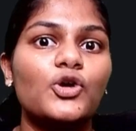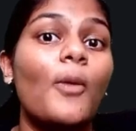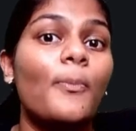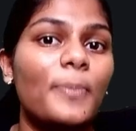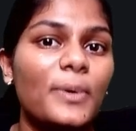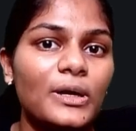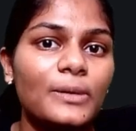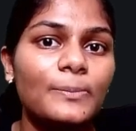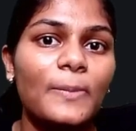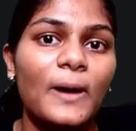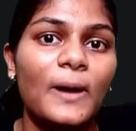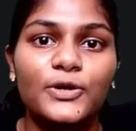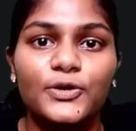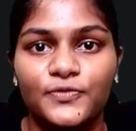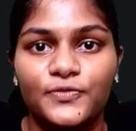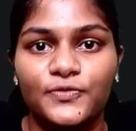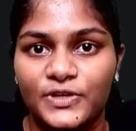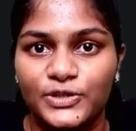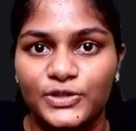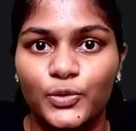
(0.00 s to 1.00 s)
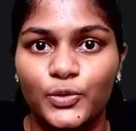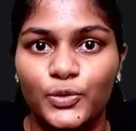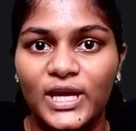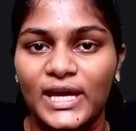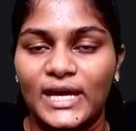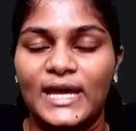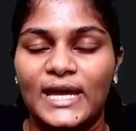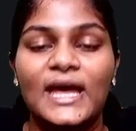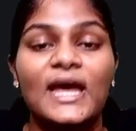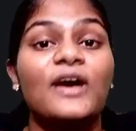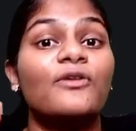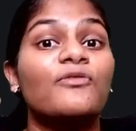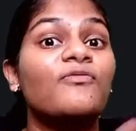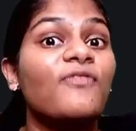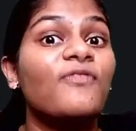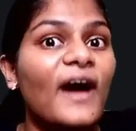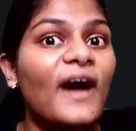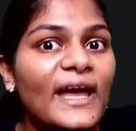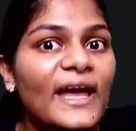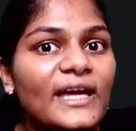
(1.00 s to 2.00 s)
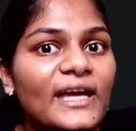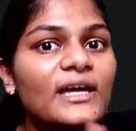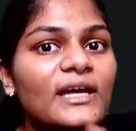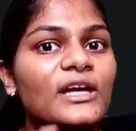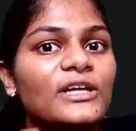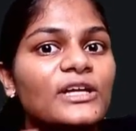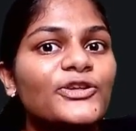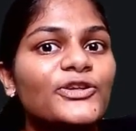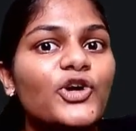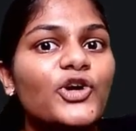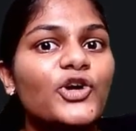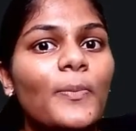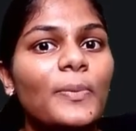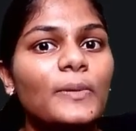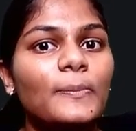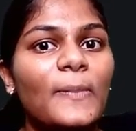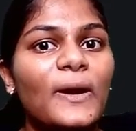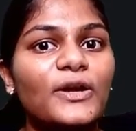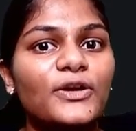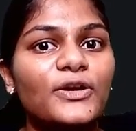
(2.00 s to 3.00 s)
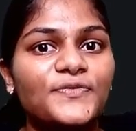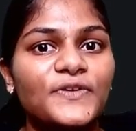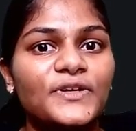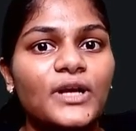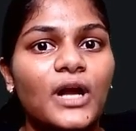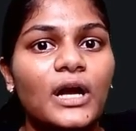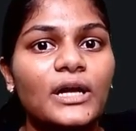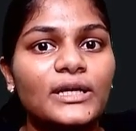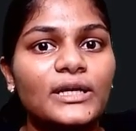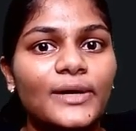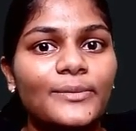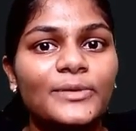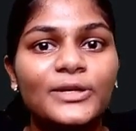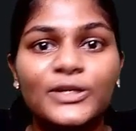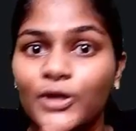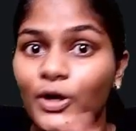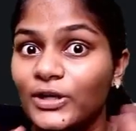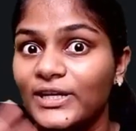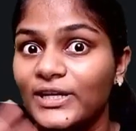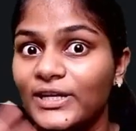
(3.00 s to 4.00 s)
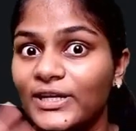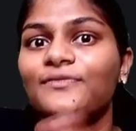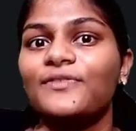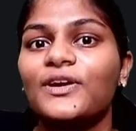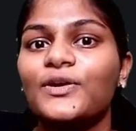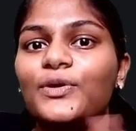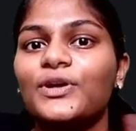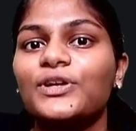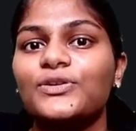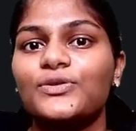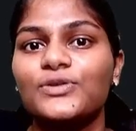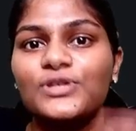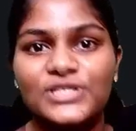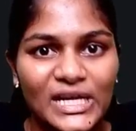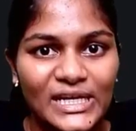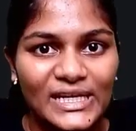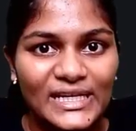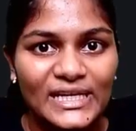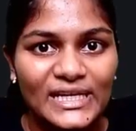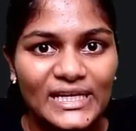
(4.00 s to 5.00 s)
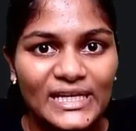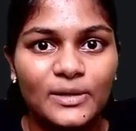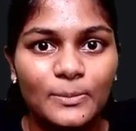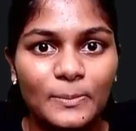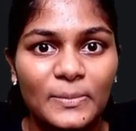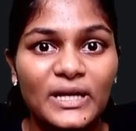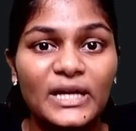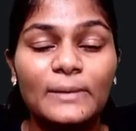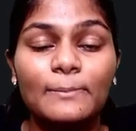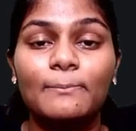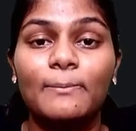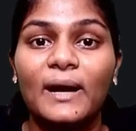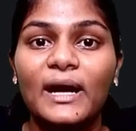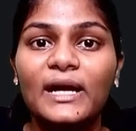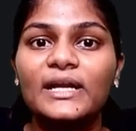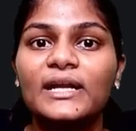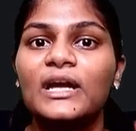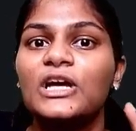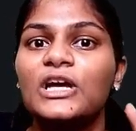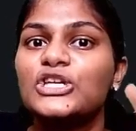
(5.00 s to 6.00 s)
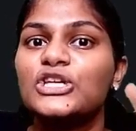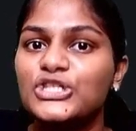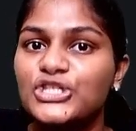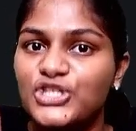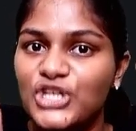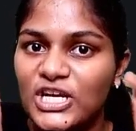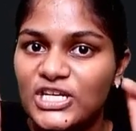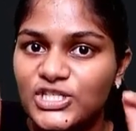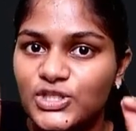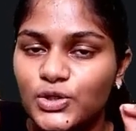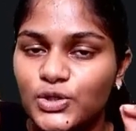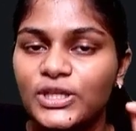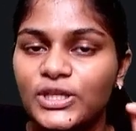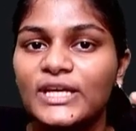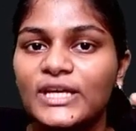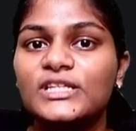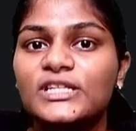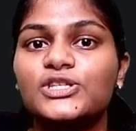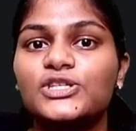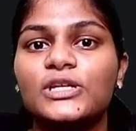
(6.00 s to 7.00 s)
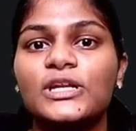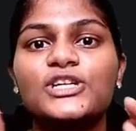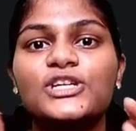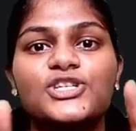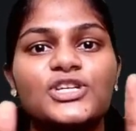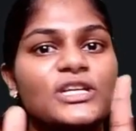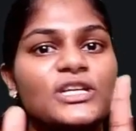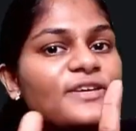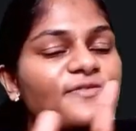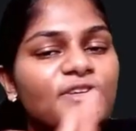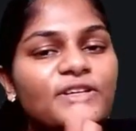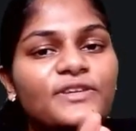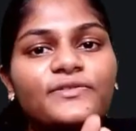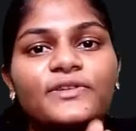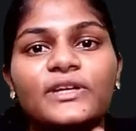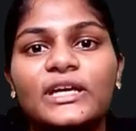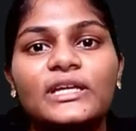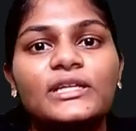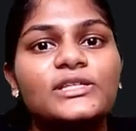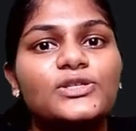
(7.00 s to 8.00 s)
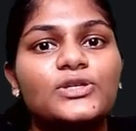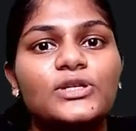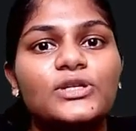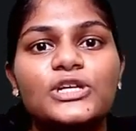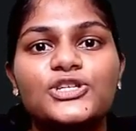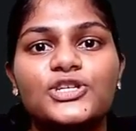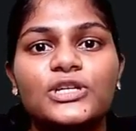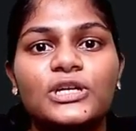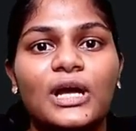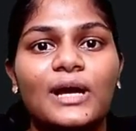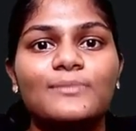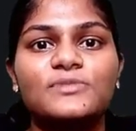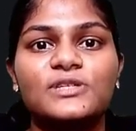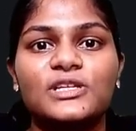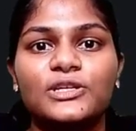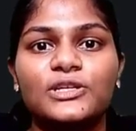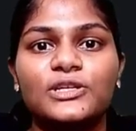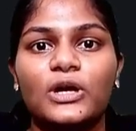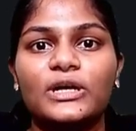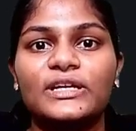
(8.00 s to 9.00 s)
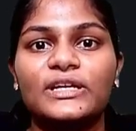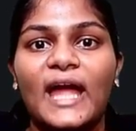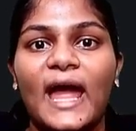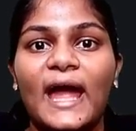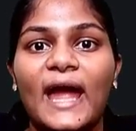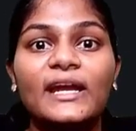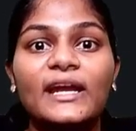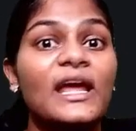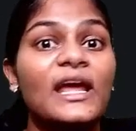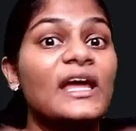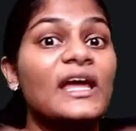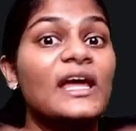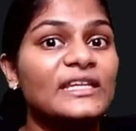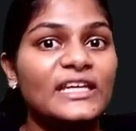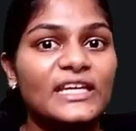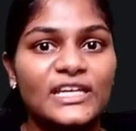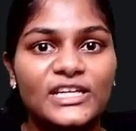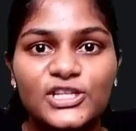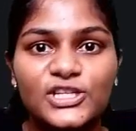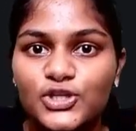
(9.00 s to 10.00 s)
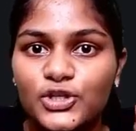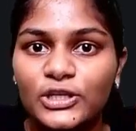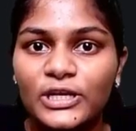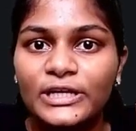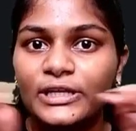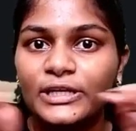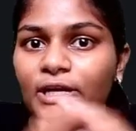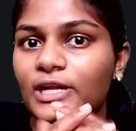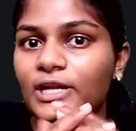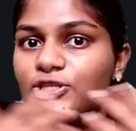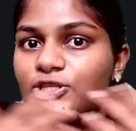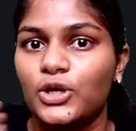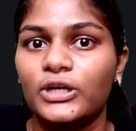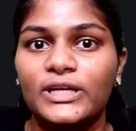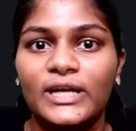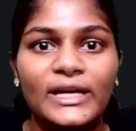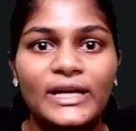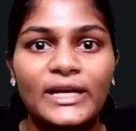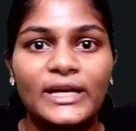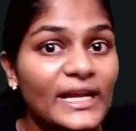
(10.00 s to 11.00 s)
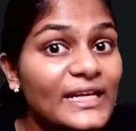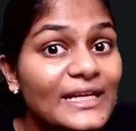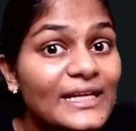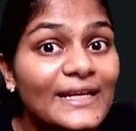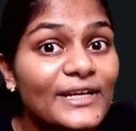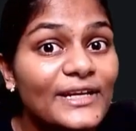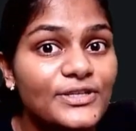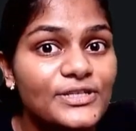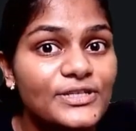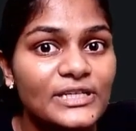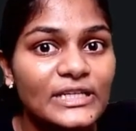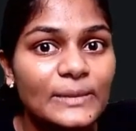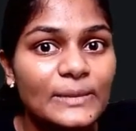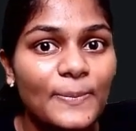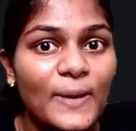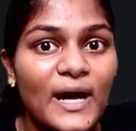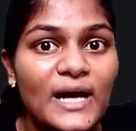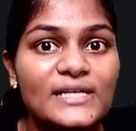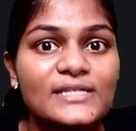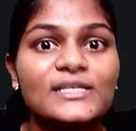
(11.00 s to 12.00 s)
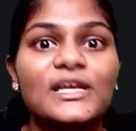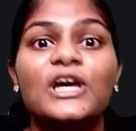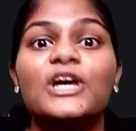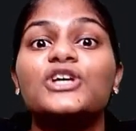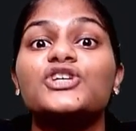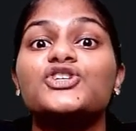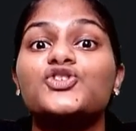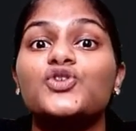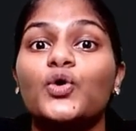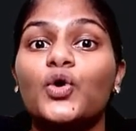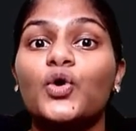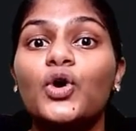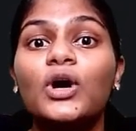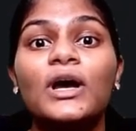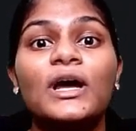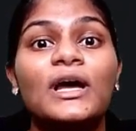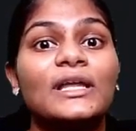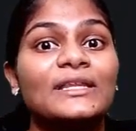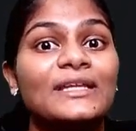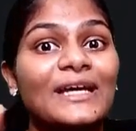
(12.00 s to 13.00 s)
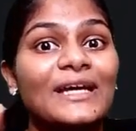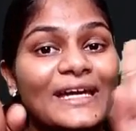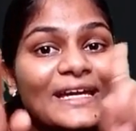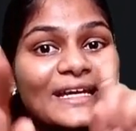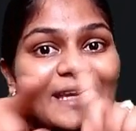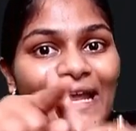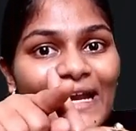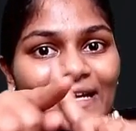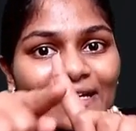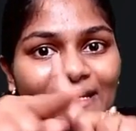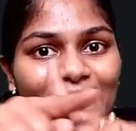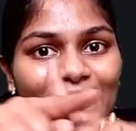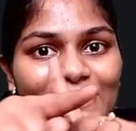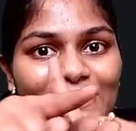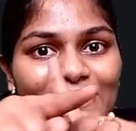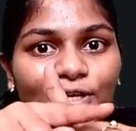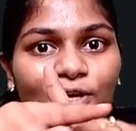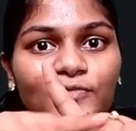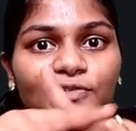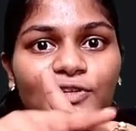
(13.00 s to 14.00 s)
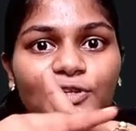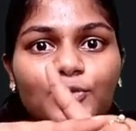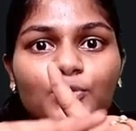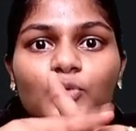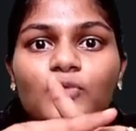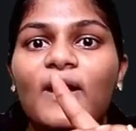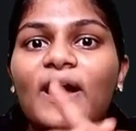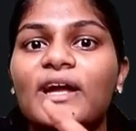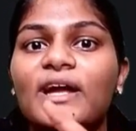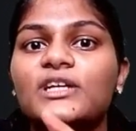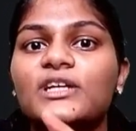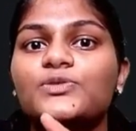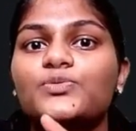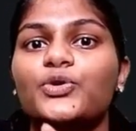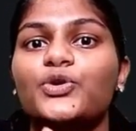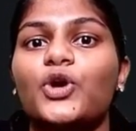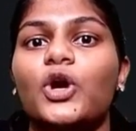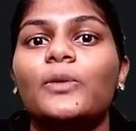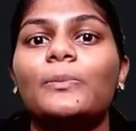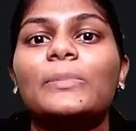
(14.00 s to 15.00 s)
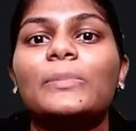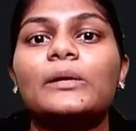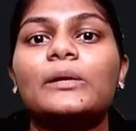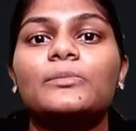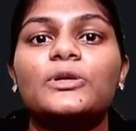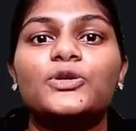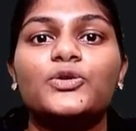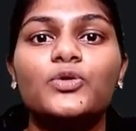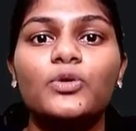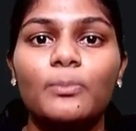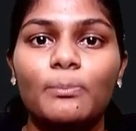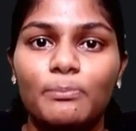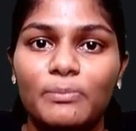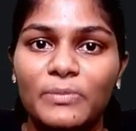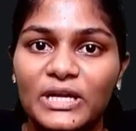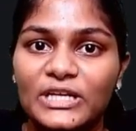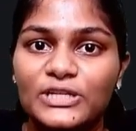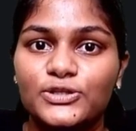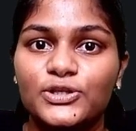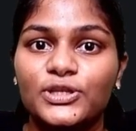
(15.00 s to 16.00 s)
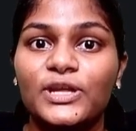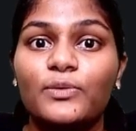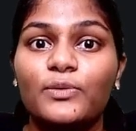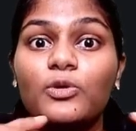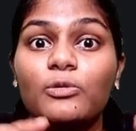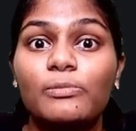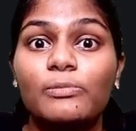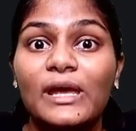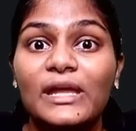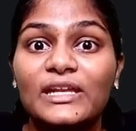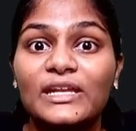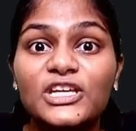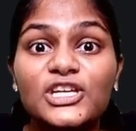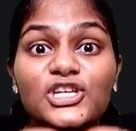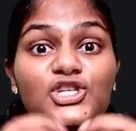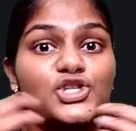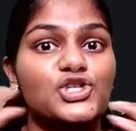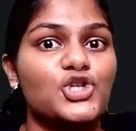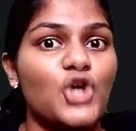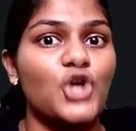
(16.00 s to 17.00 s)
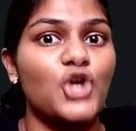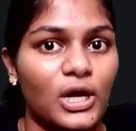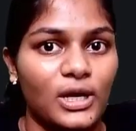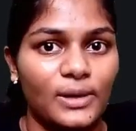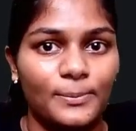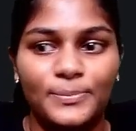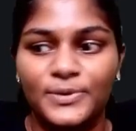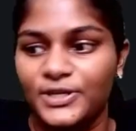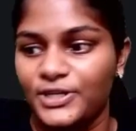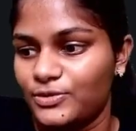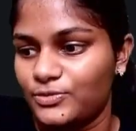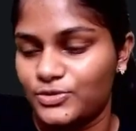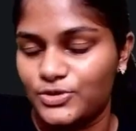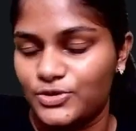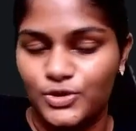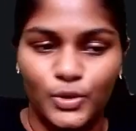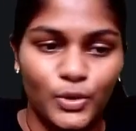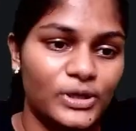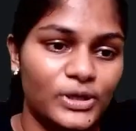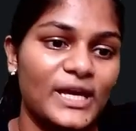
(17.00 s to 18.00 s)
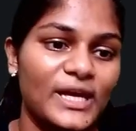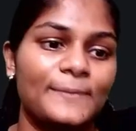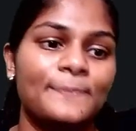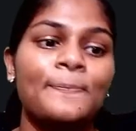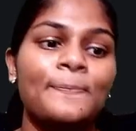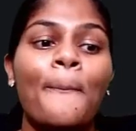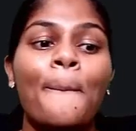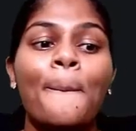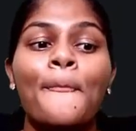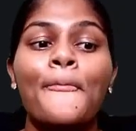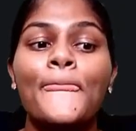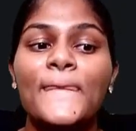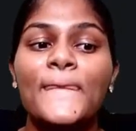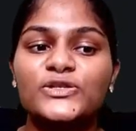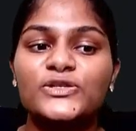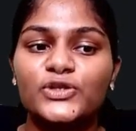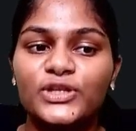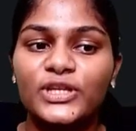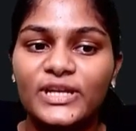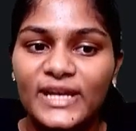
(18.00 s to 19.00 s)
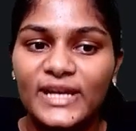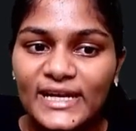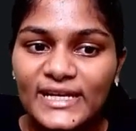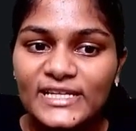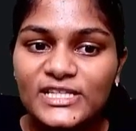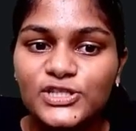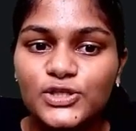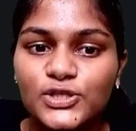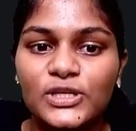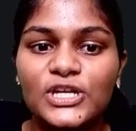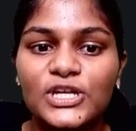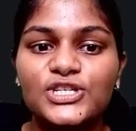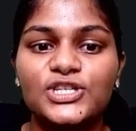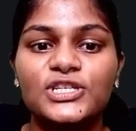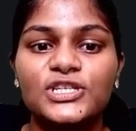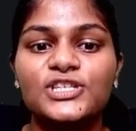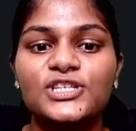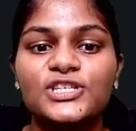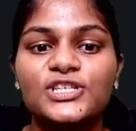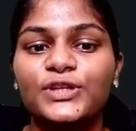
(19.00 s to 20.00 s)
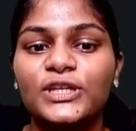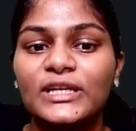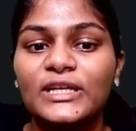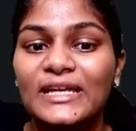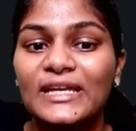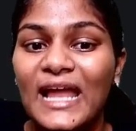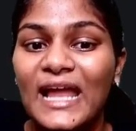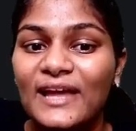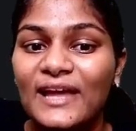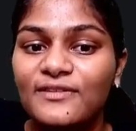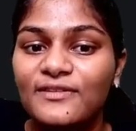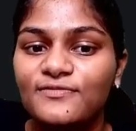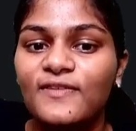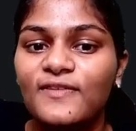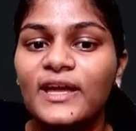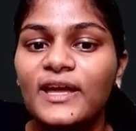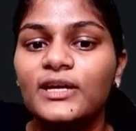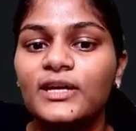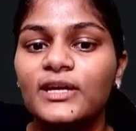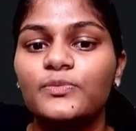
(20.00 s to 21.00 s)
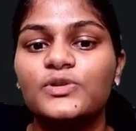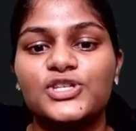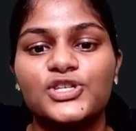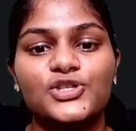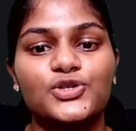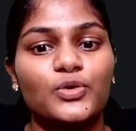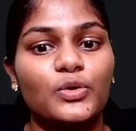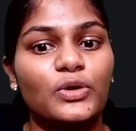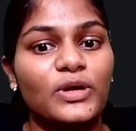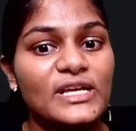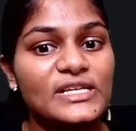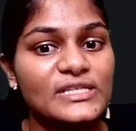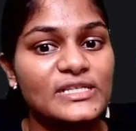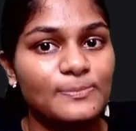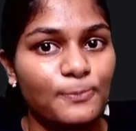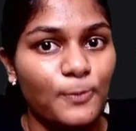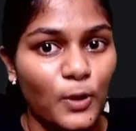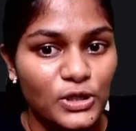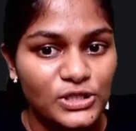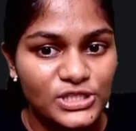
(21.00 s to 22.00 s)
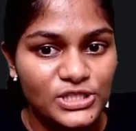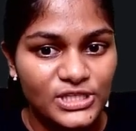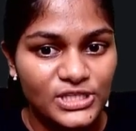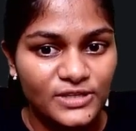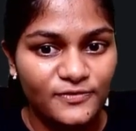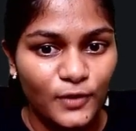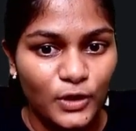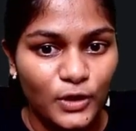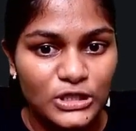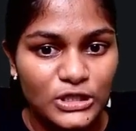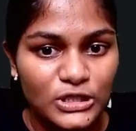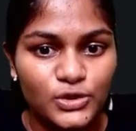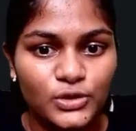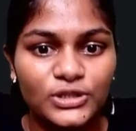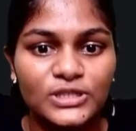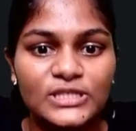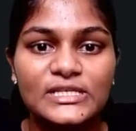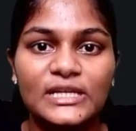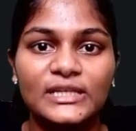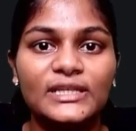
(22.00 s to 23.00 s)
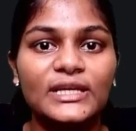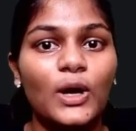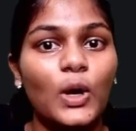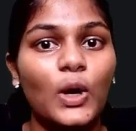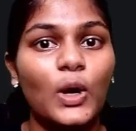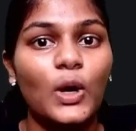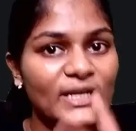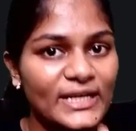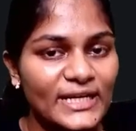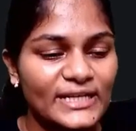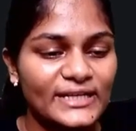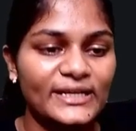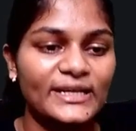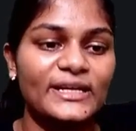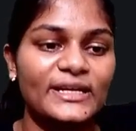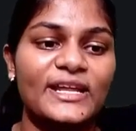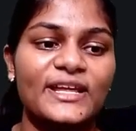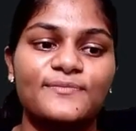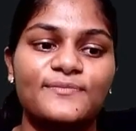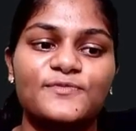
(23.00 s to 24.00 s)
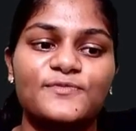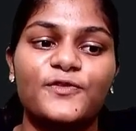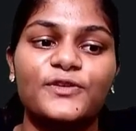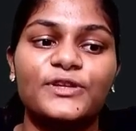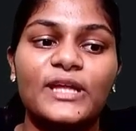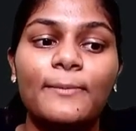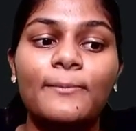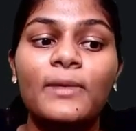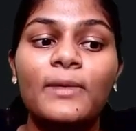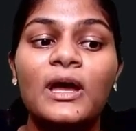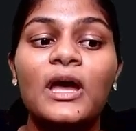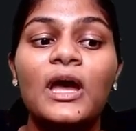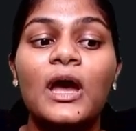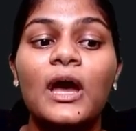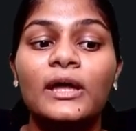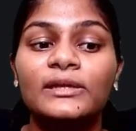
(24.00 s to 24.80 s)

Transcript: copper part of it. Okay, why the copper part of it can't come in contact, we are going to study in a bit. But just so the insulation, even if the insulation comes in contact, the insulator does not let any electricity pass, so the electricity of the two wires would not be able to meet, so there won't be any shock produced. Okay, so the red insulation is for the live wire, which is known as positive also. These are the alternated names for them.